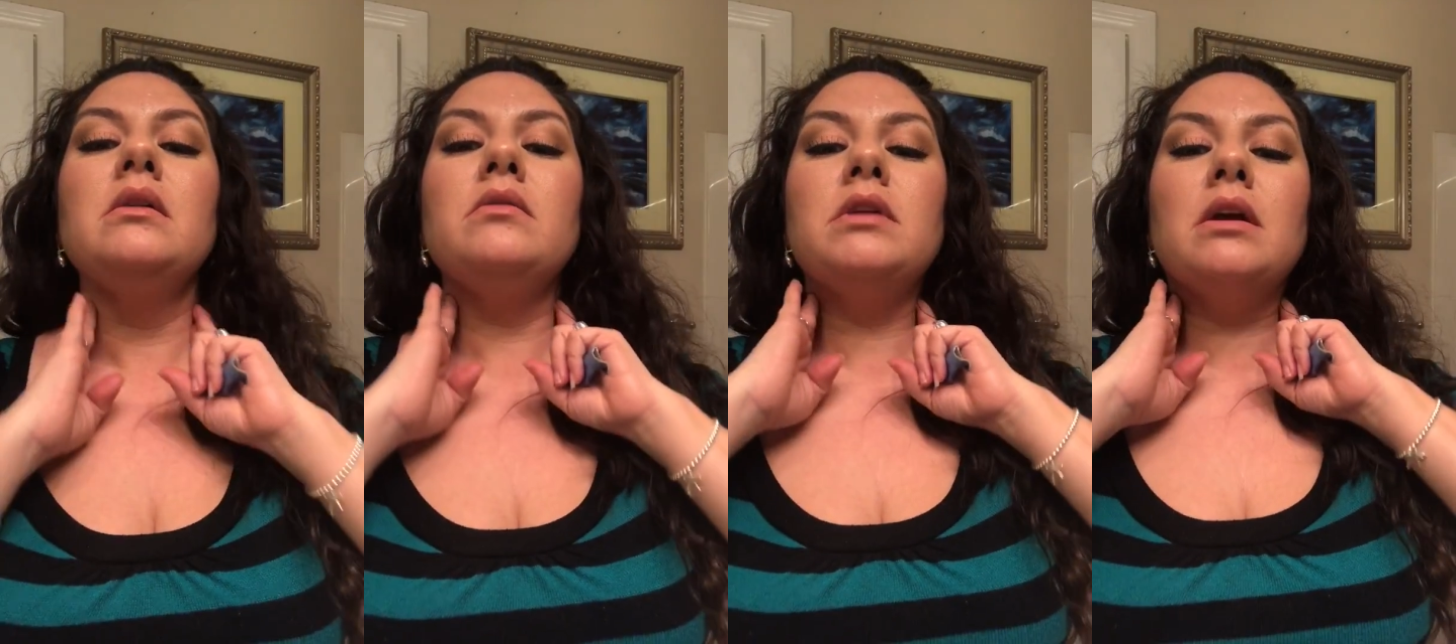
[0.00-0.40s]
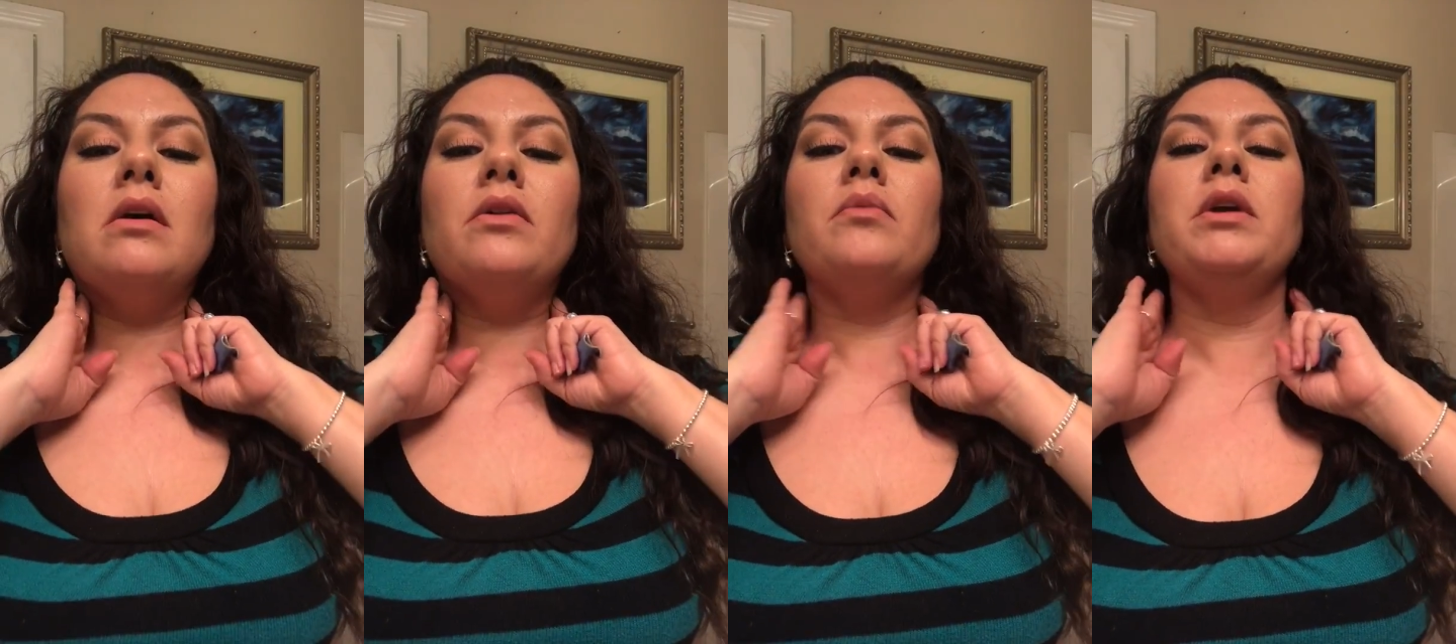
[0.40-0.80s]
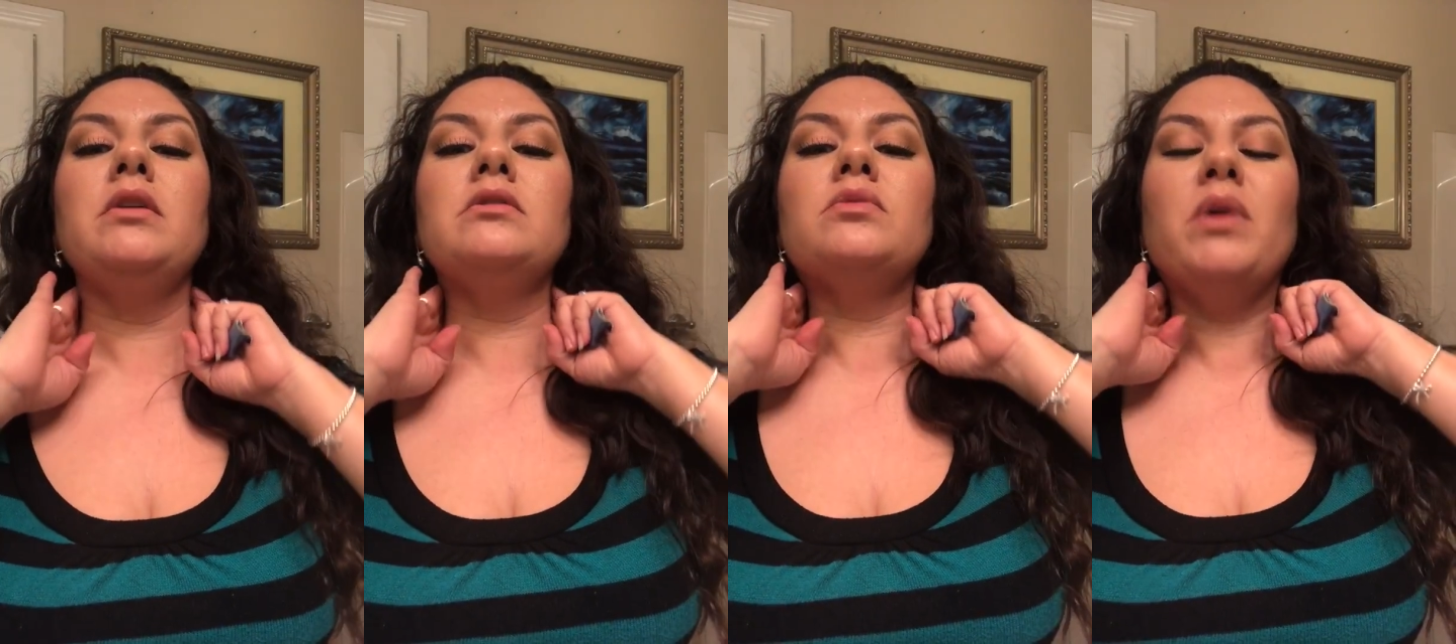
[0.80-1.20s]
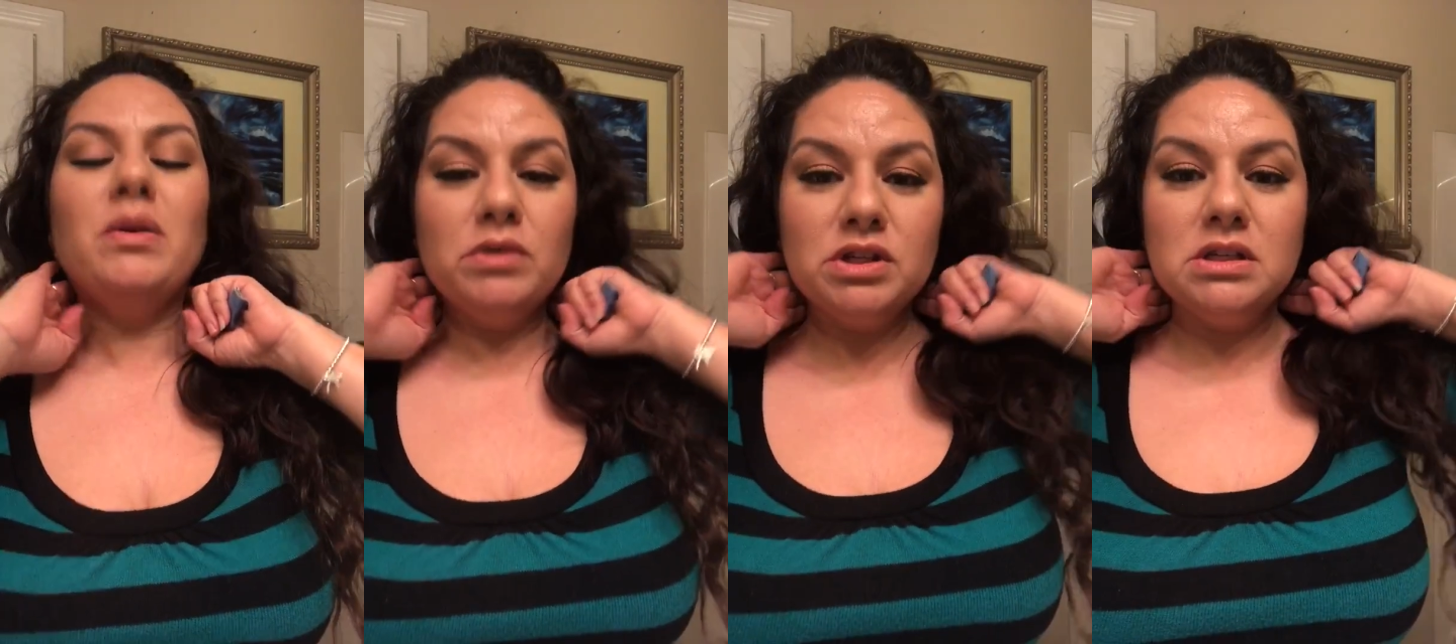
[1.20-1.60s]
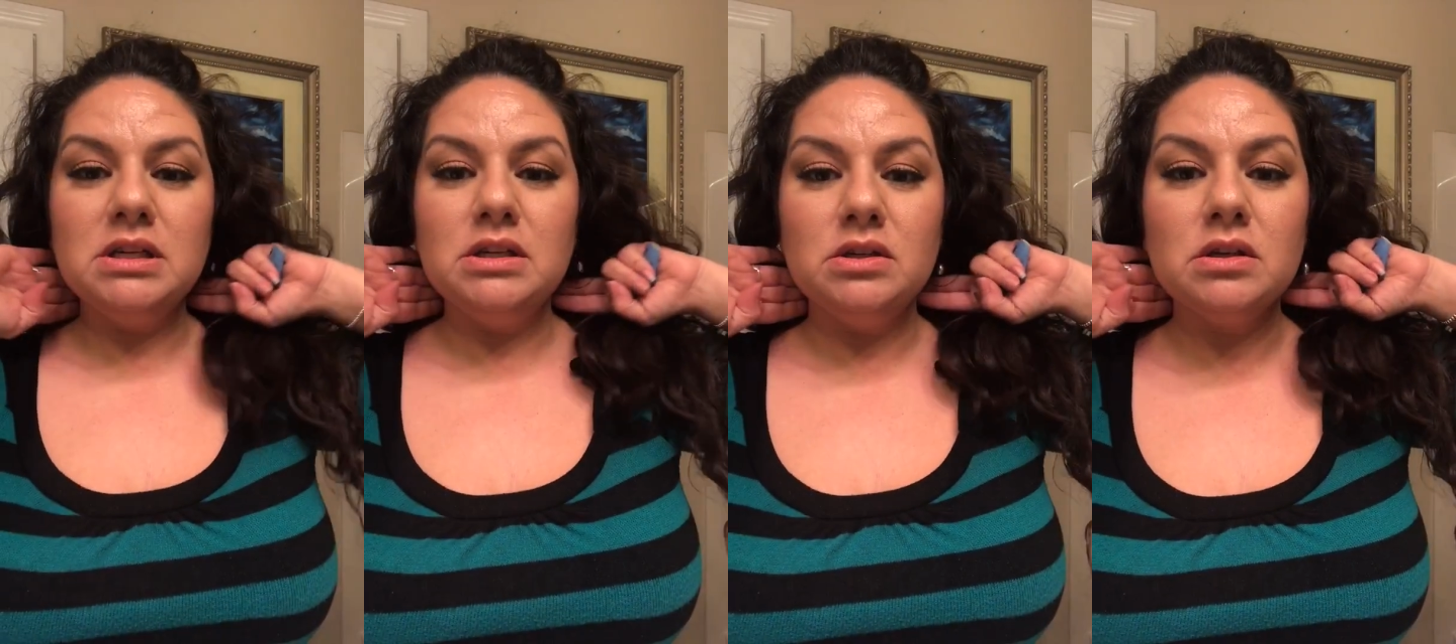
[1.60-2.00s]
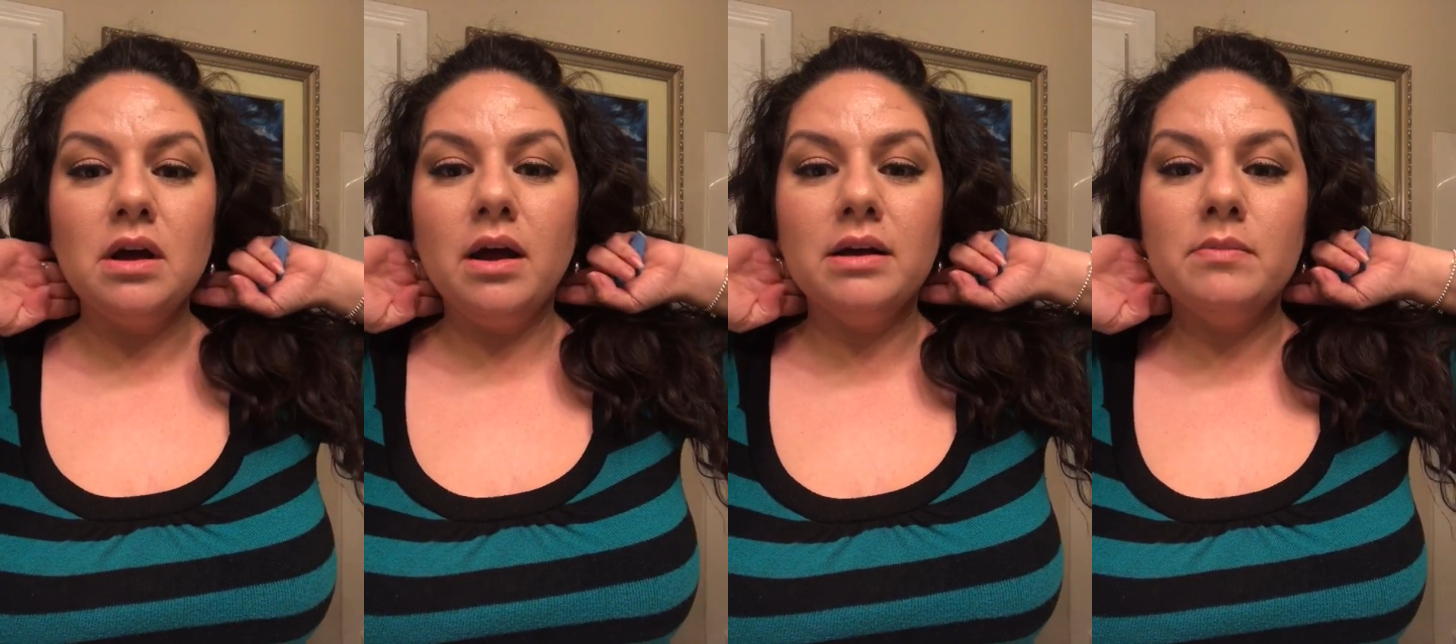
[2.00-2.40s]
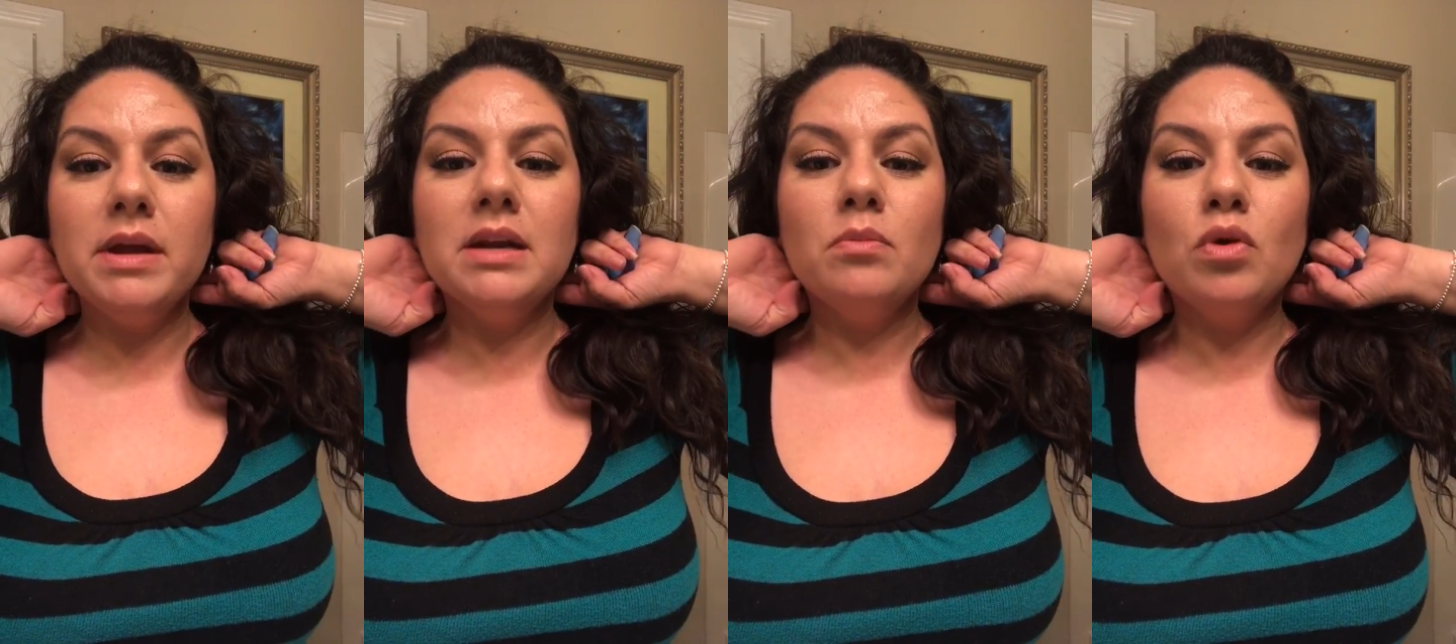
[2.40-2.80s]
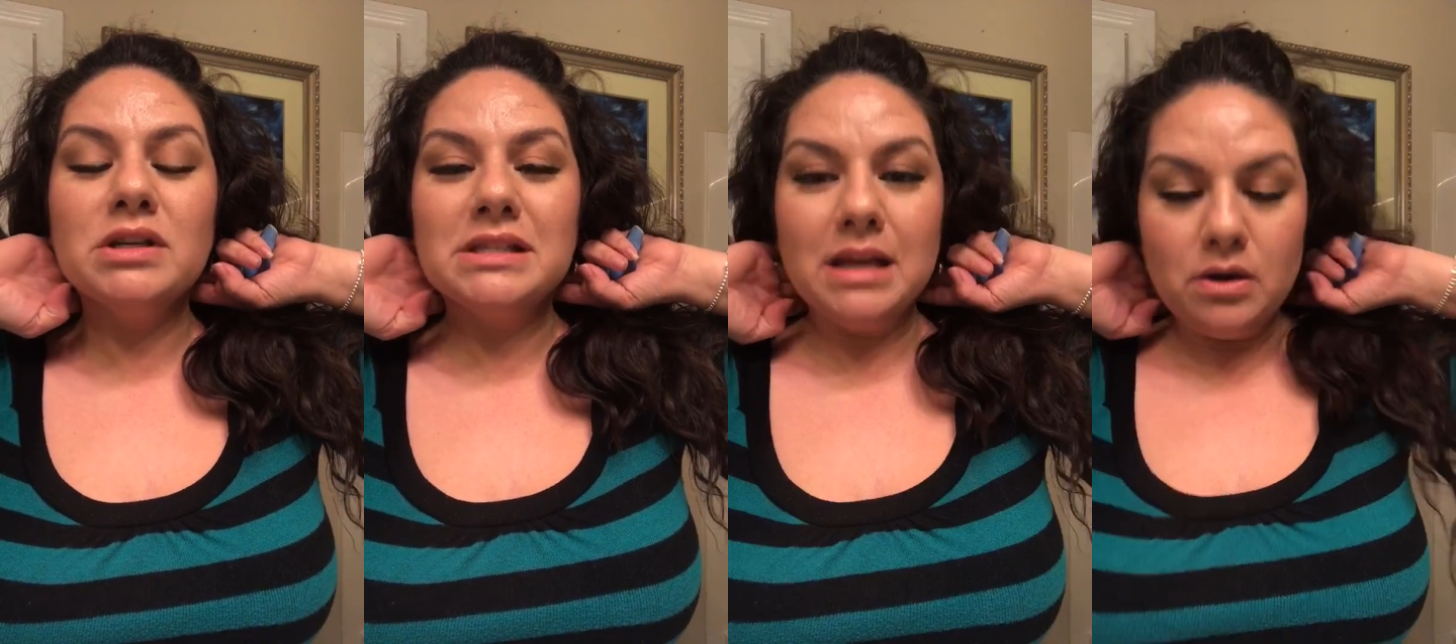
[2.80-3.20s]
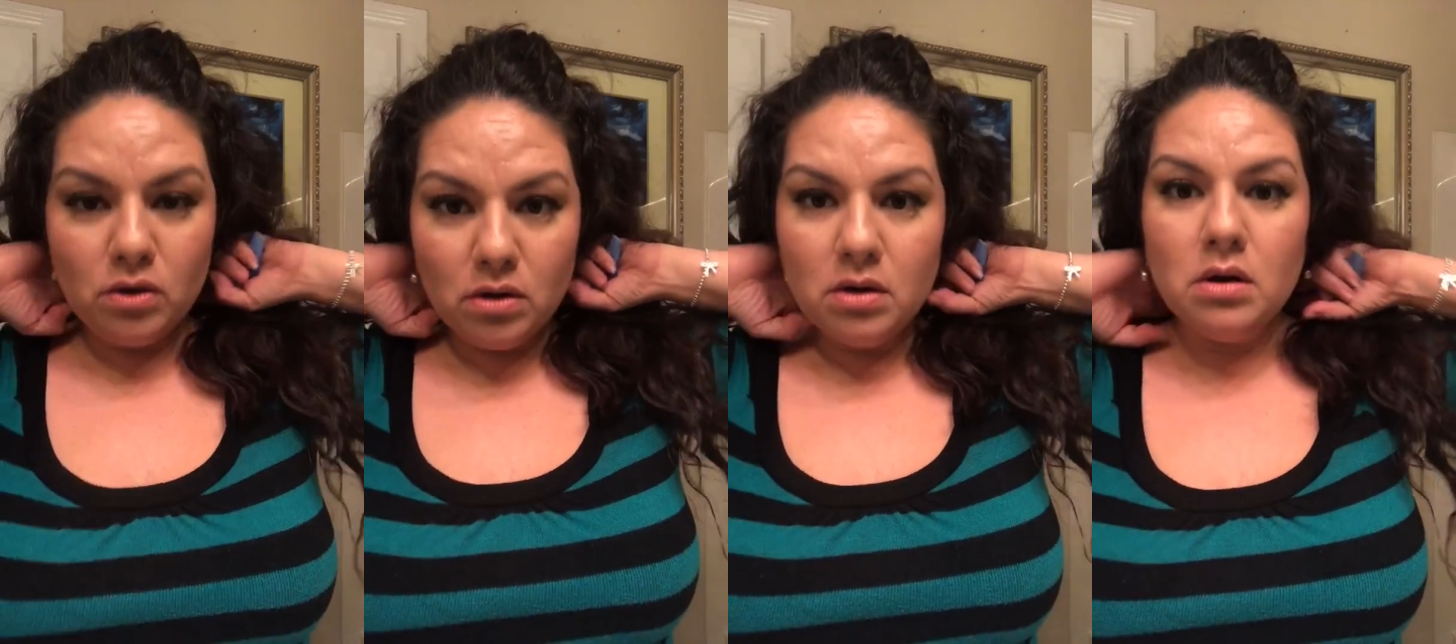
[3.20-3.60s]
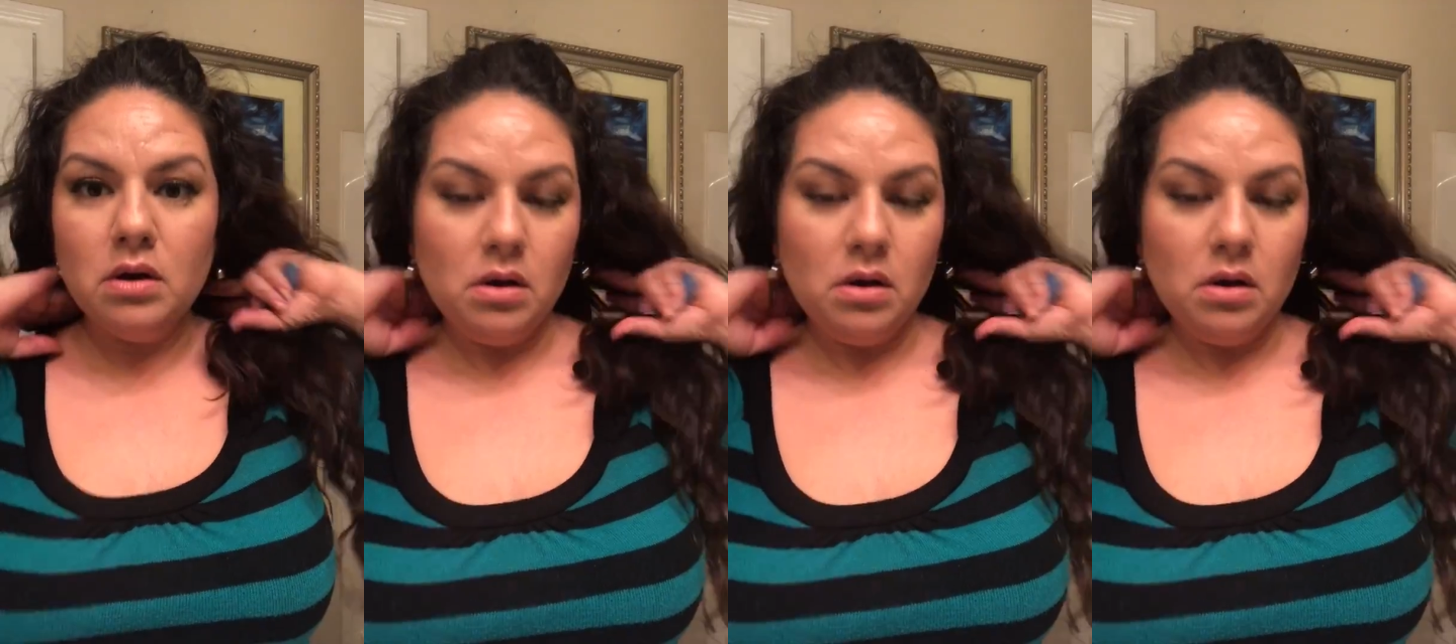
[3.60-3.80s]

It would take all the wrinkles away, which it did. You saw how it made it more slender.